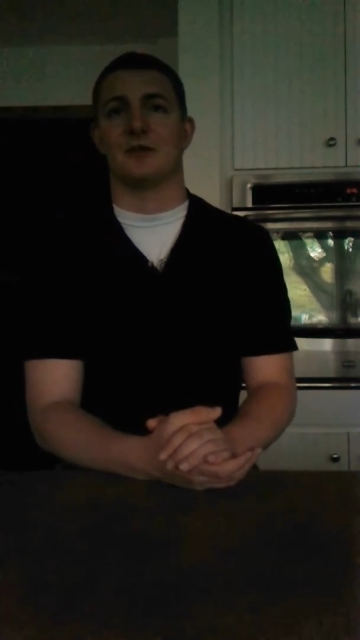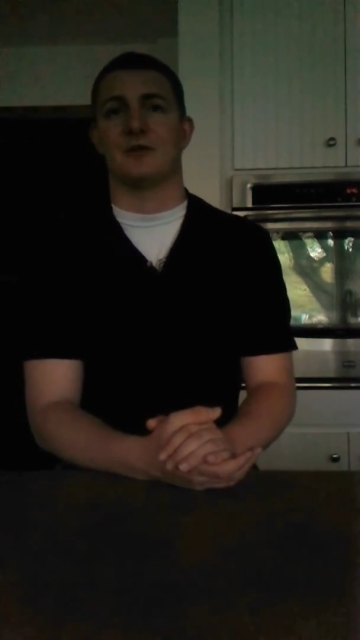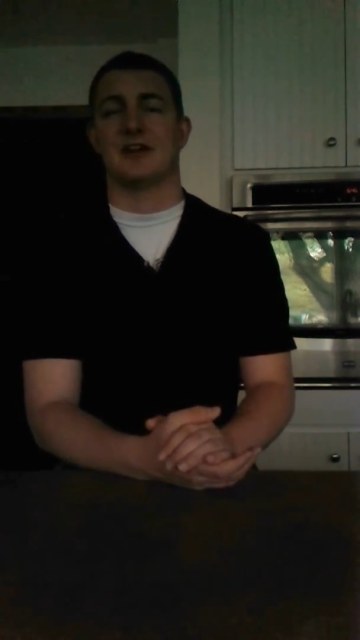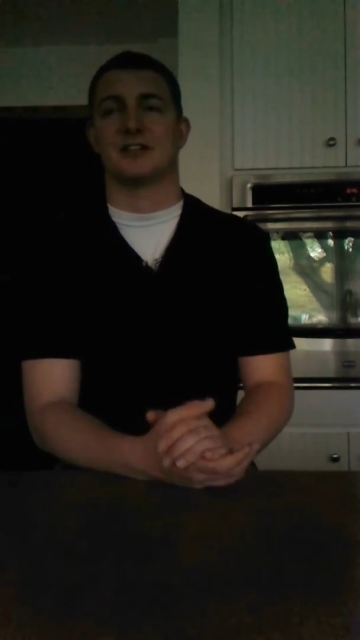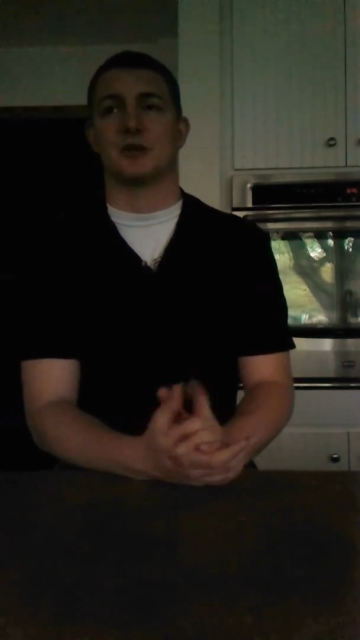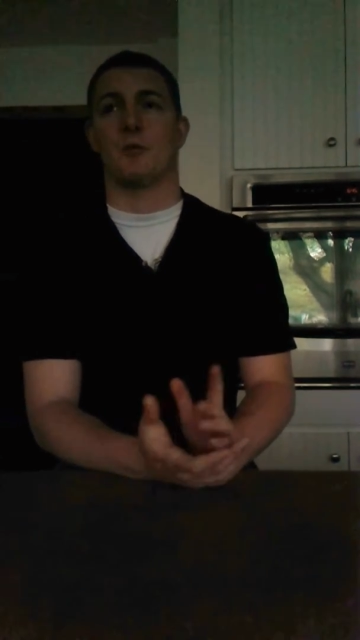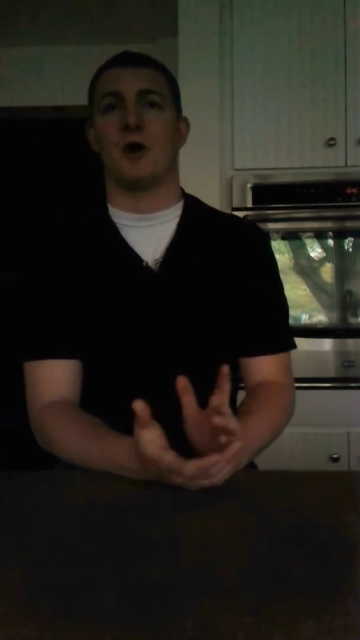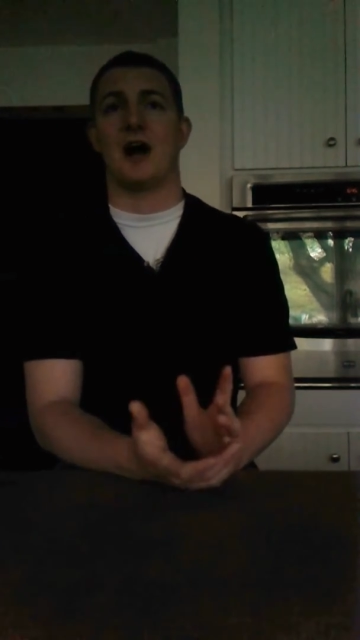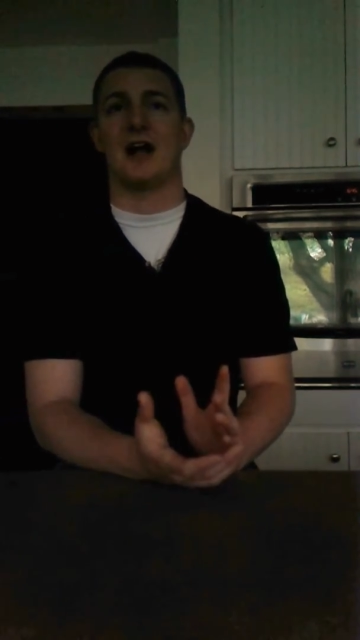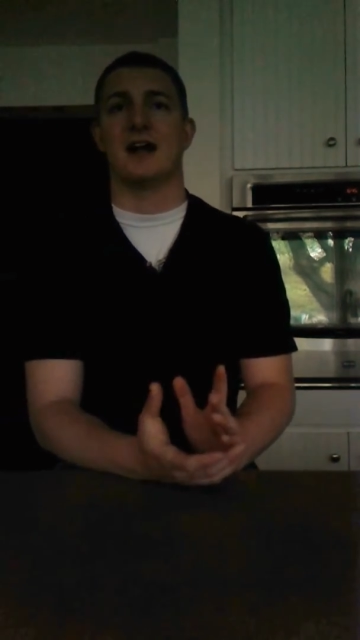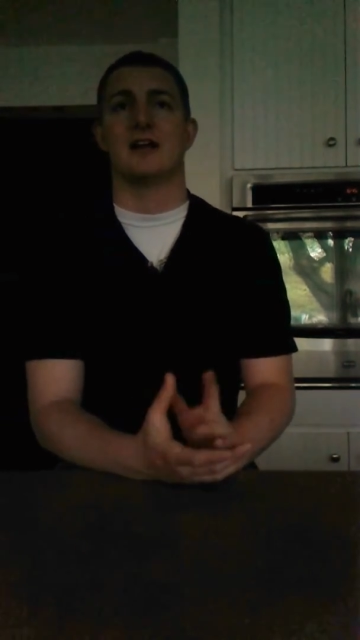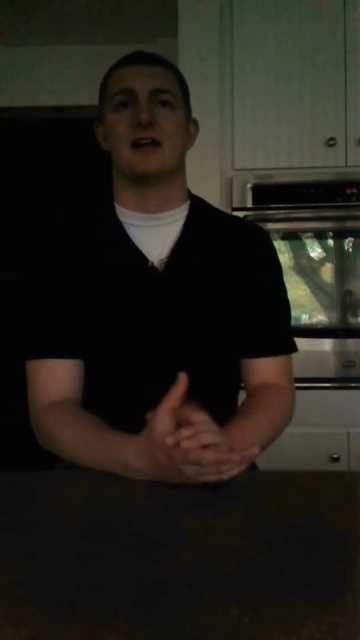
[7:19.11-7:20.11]

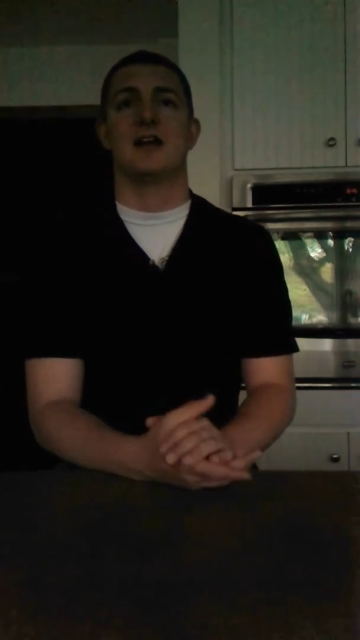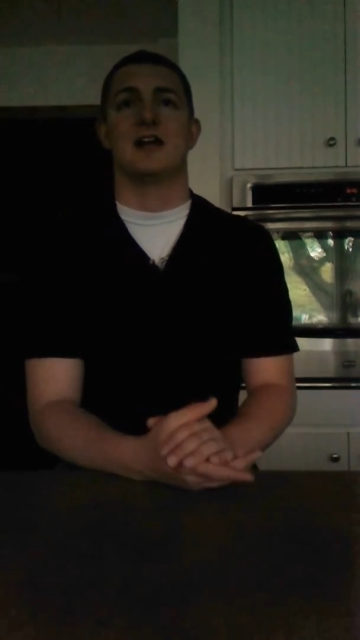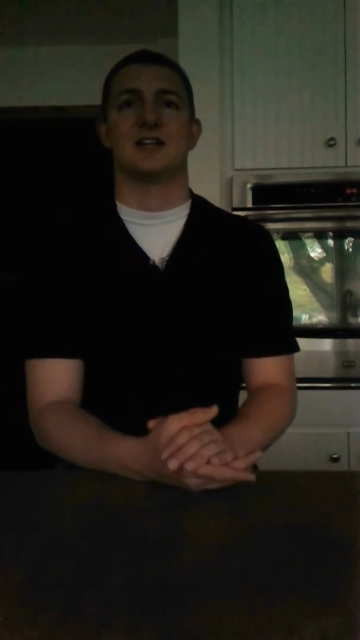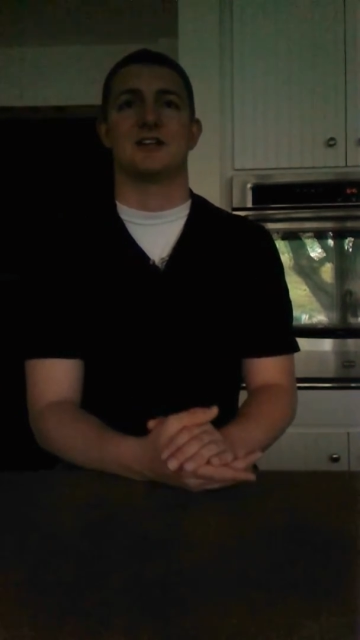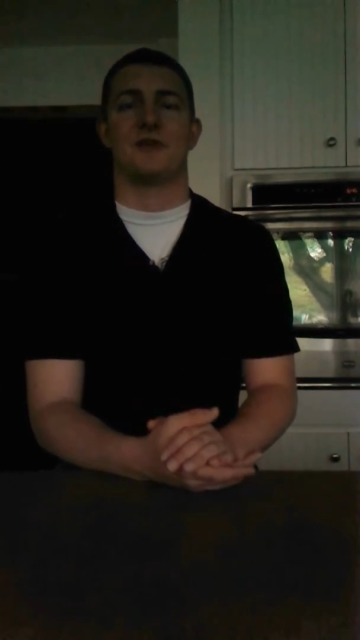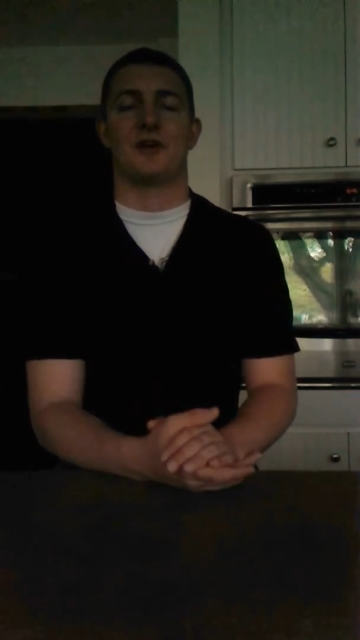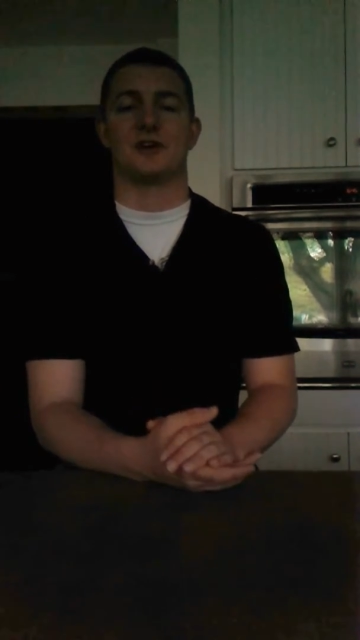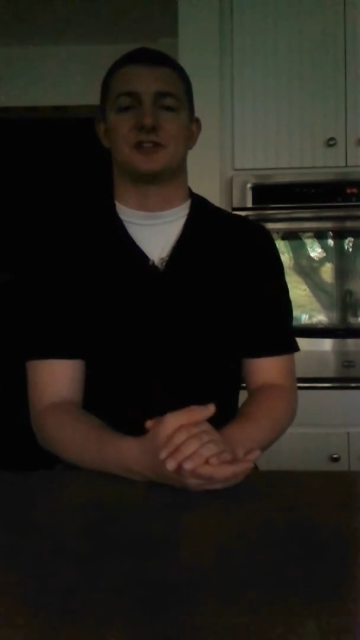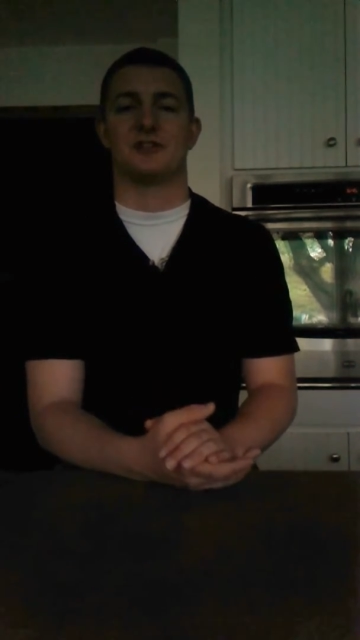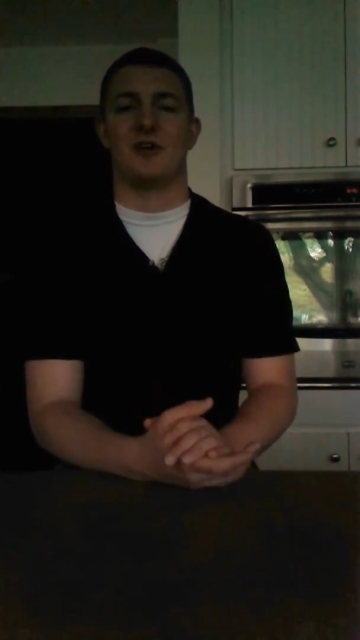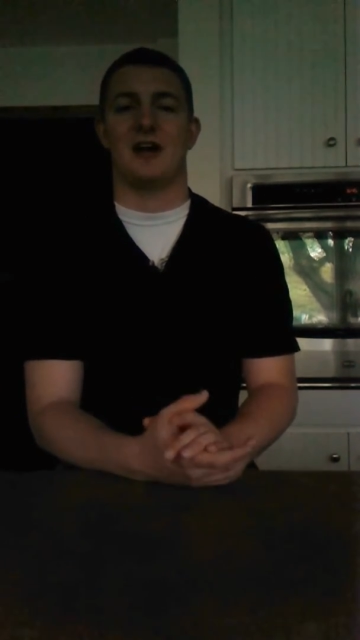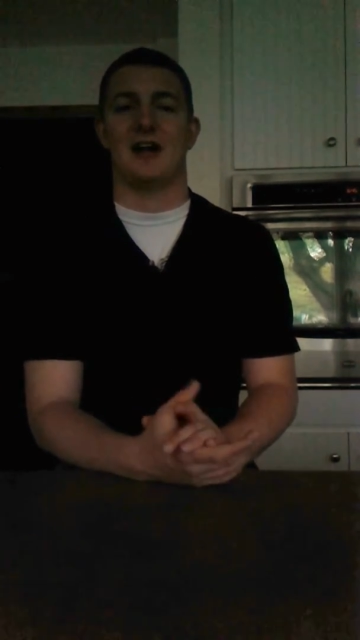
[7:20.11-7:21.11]
nationwide, as far as
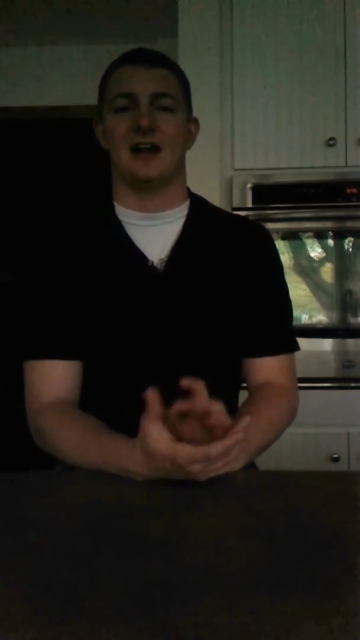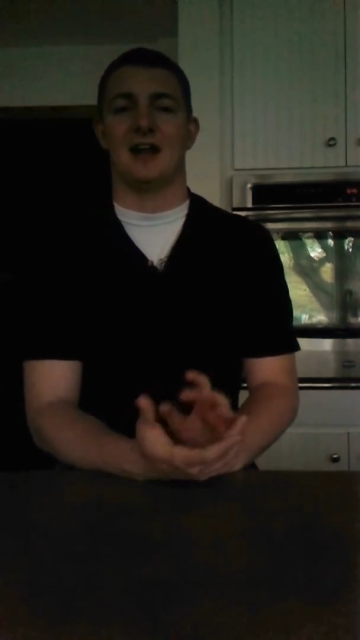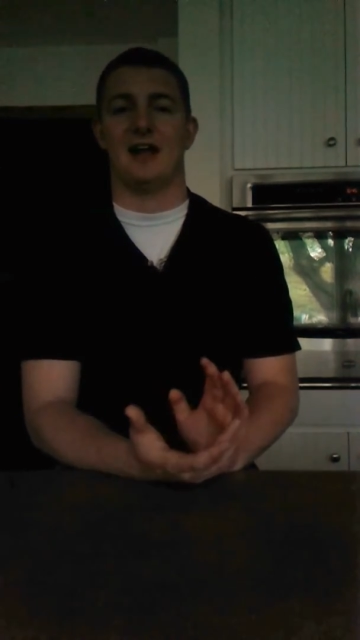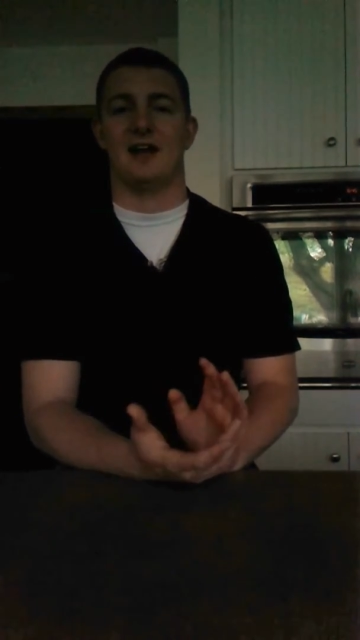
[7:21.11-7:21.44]
training.